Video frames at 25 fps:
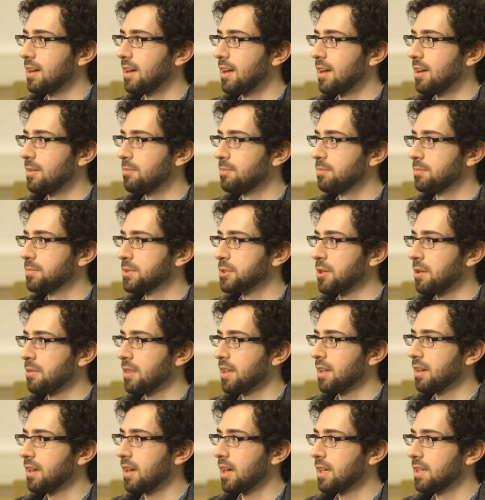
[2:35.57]
Um, so I
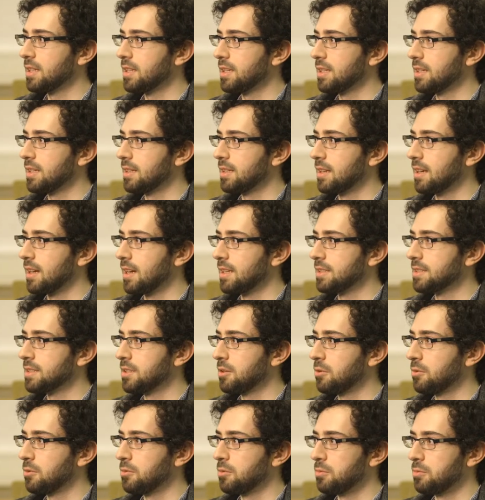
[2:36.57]
think I I
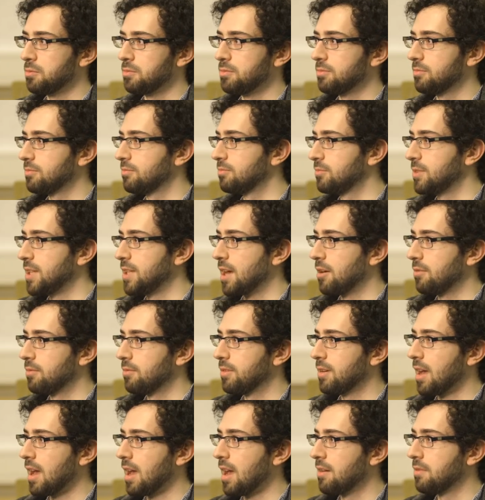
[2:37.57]
still you know
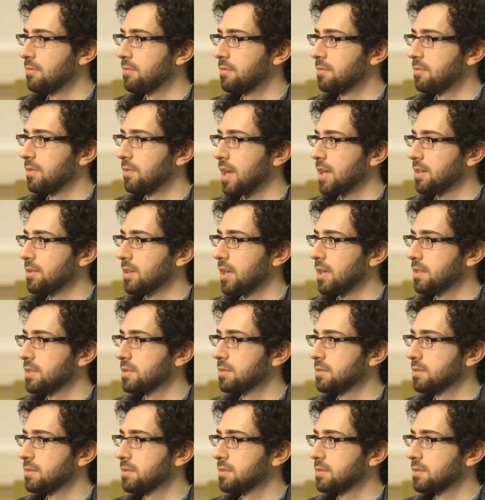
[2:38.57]
have a,